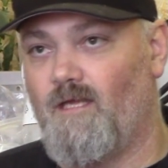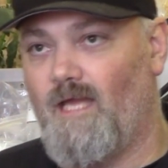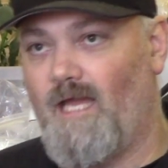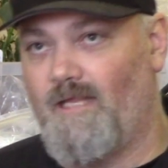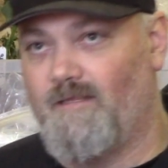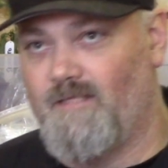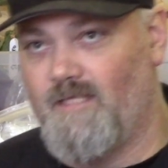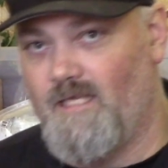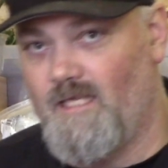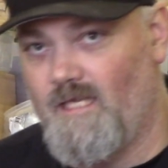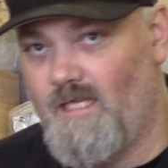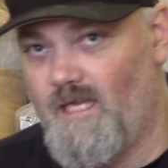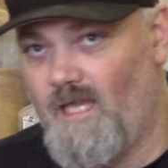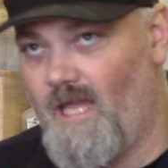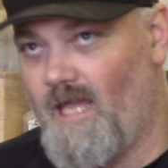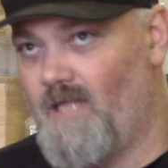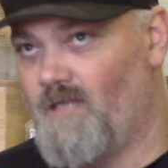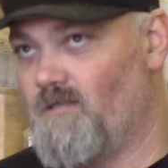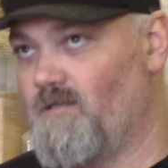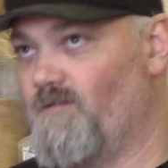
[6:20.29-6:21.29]
At the
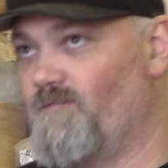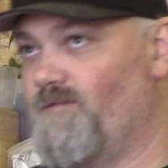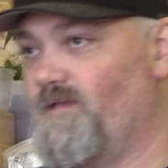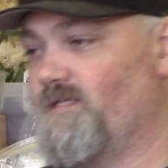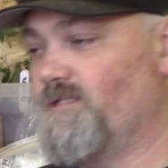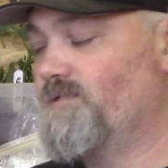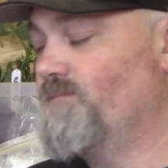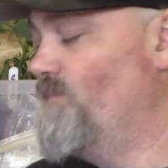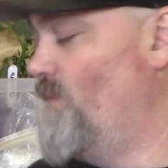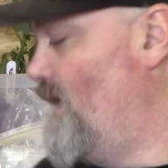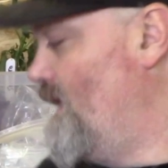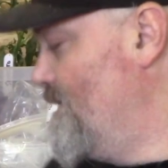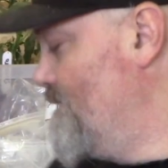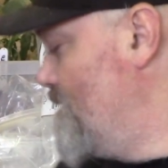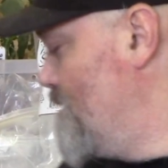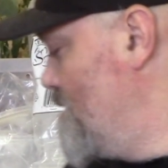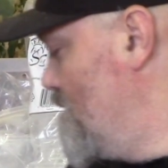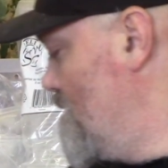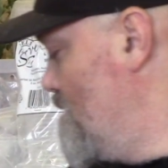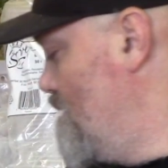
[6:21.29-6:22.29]
end of this month,
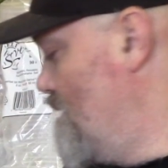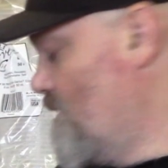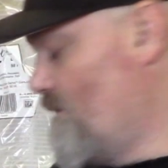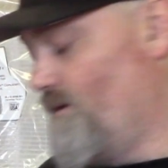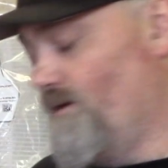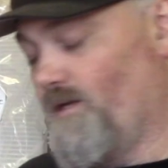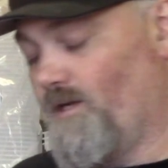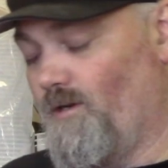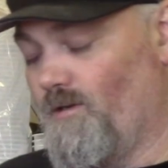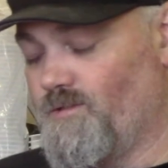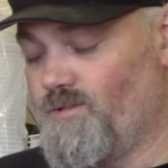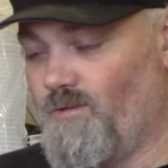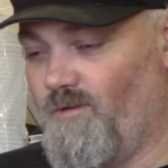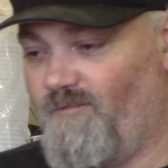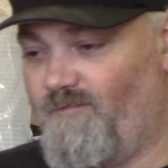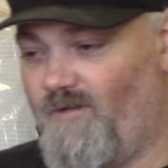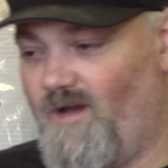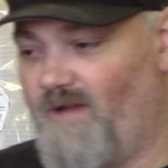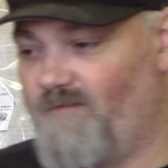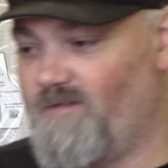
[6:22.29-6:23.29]
they're going to go to a
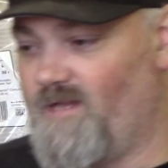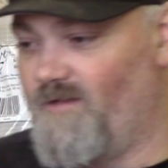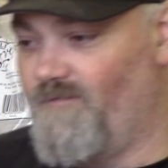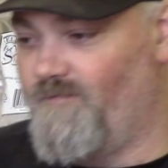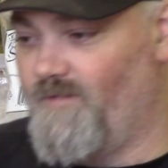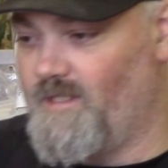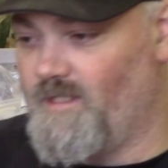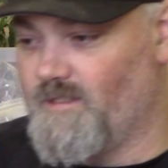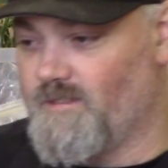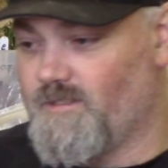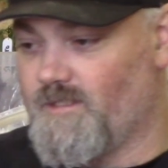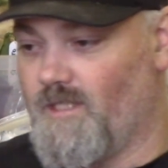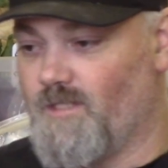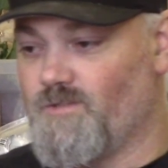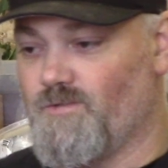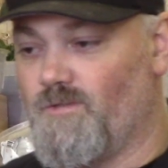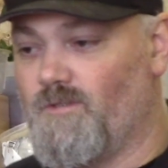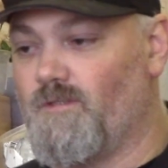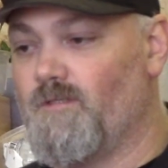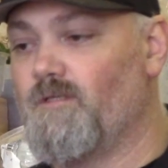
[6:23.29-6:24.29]
5-day feeding
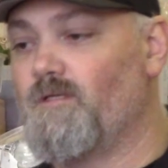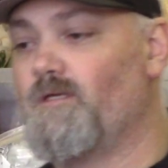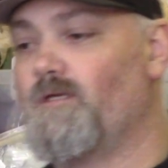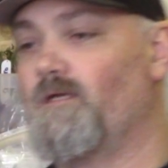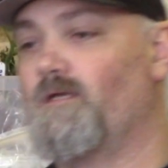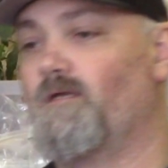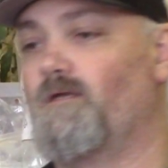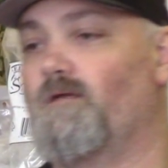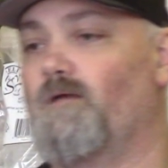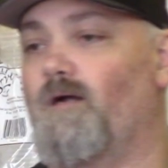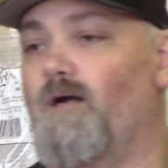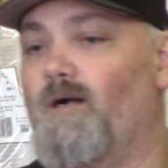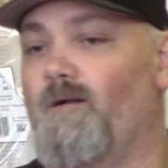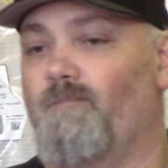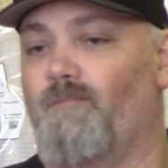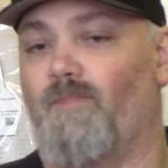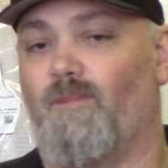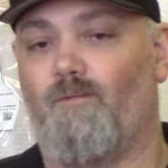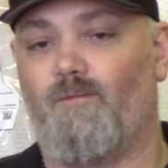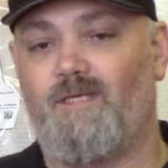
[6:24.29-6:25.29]

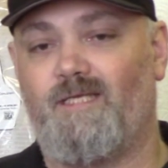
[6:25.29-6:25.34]
schedule.